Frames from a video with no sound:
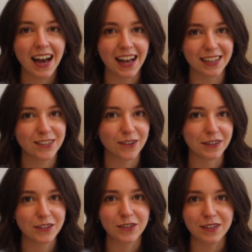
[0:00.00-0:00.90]
I'll
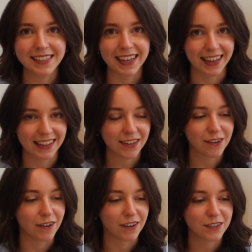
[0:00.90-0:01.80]
start to sing in the car.